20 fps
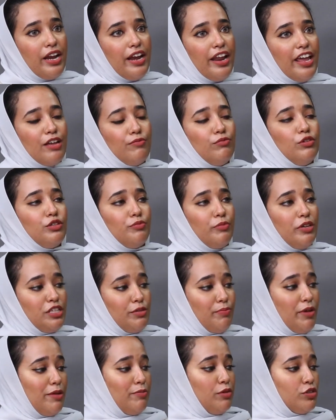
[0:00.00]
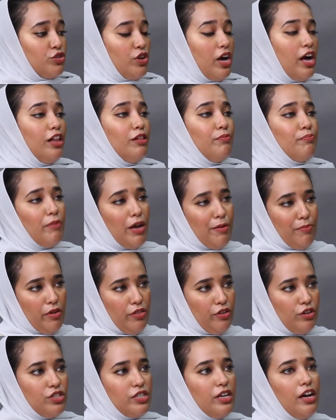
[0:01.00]
enabled me to be able to help my
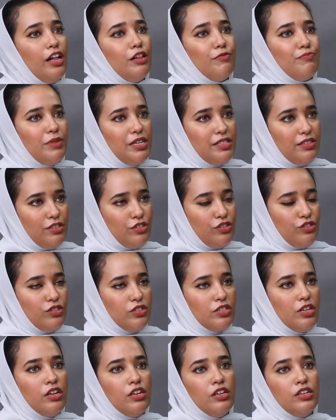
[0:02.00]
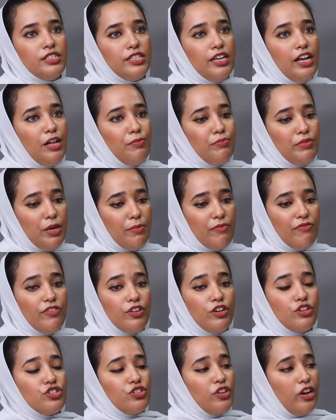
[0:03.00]
mother, to help my sisters, to help them
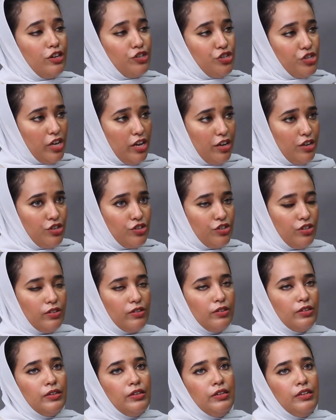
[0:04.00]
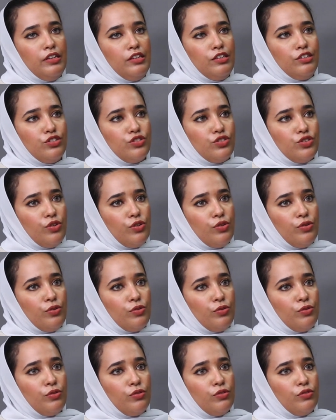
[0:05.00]
finish their education. So
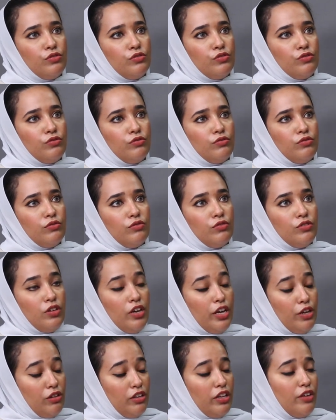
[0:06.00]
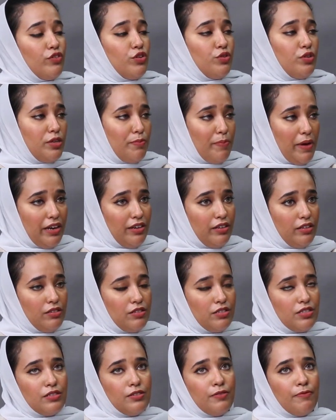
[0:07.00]
it'll give you
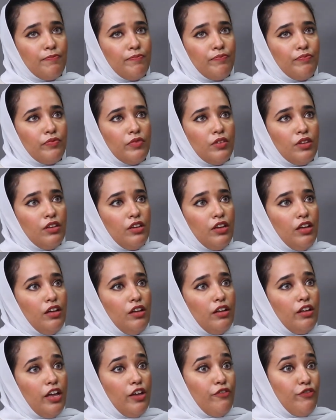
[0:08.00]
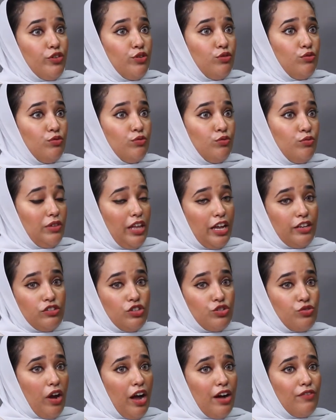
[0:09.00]
independence. Uh, if you like
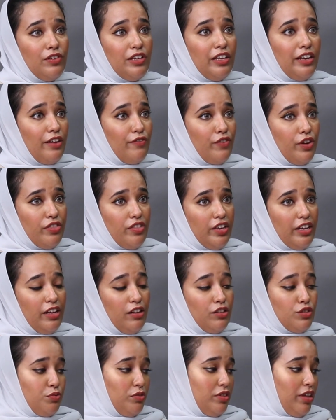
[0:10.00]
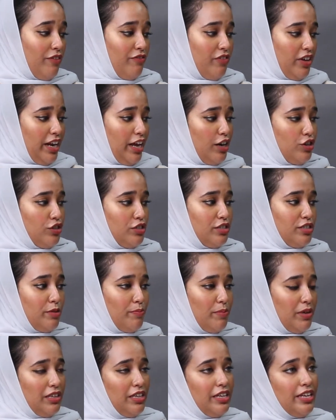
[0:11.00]
to travel and everything else, with that financial
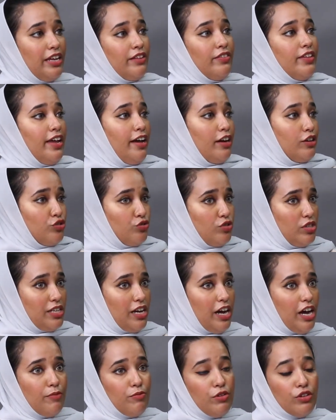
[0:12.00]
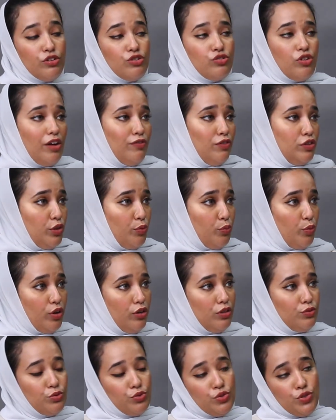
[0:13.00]
stability and the extra time, you can travel the
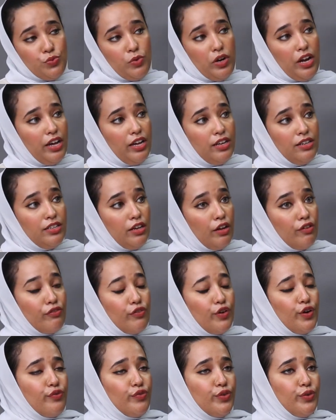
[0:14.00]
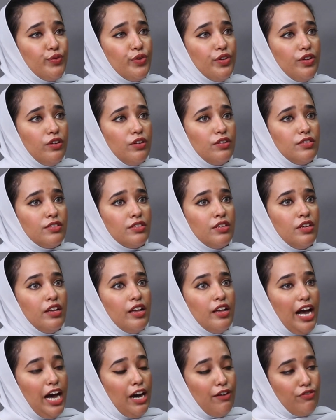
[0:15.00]
world, which is what I had done for a few years
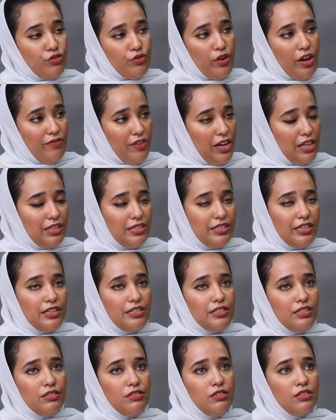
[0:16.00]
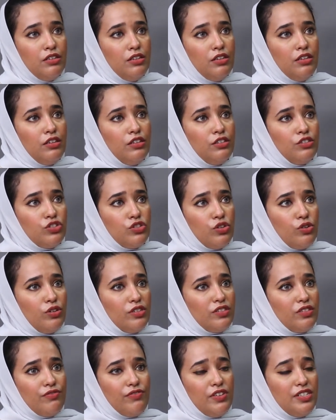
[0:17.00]
after I validated. So
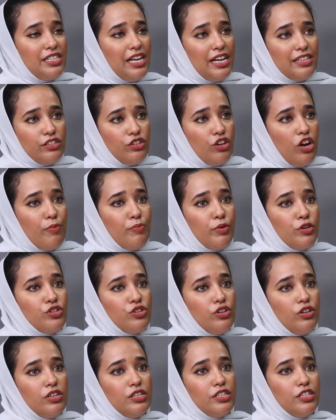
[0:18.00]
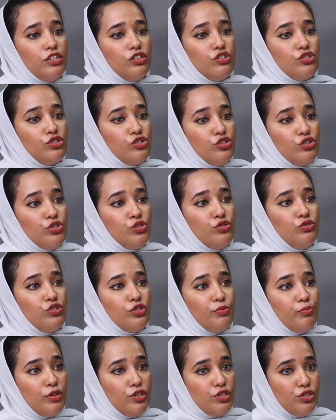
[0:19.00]
it's a fantastic opportunity should you choose
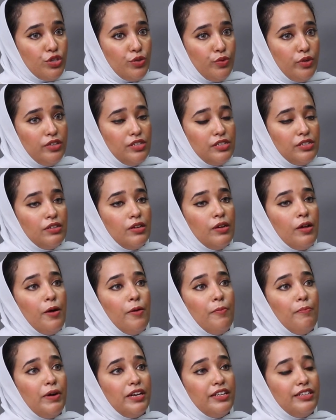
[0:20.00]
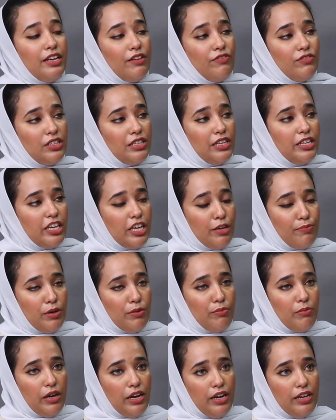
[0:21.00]
to pursue it. But definitely keep
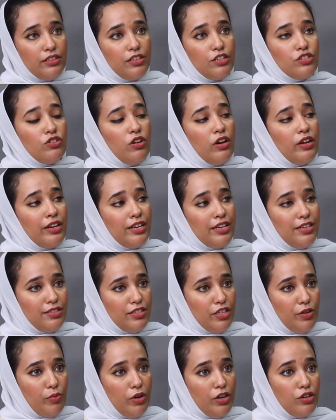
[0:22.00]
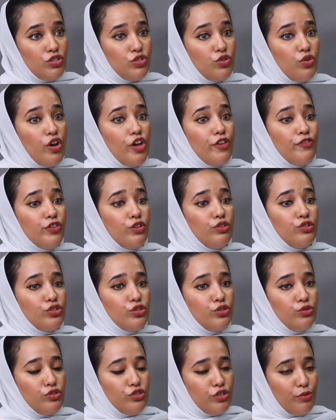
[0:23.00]
in mind, it's not an easy one. So if you
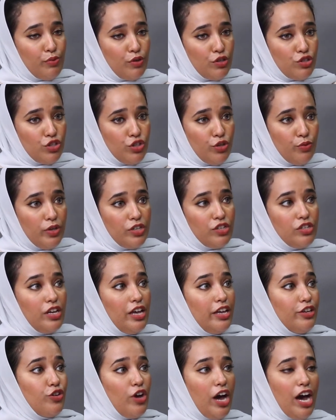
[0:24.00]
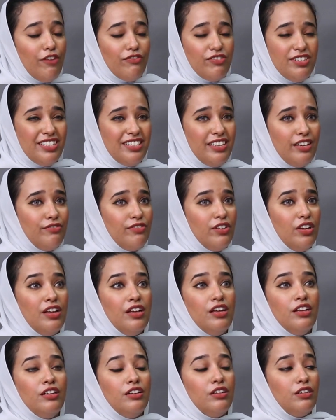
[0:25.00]
choose to pursue it, you have to give
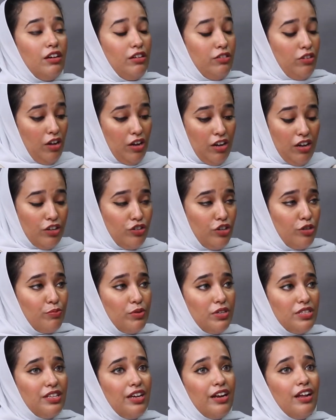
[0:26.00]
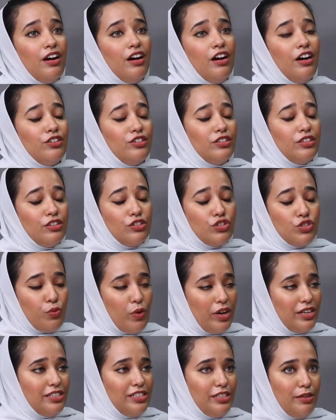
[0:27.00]
not one hundred percent, one hundred
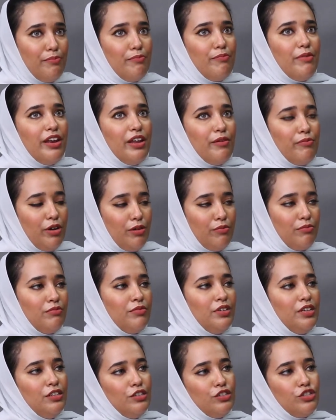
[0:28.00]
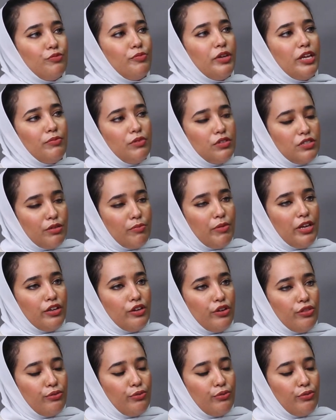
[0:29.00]
twenty minimum to be able to make it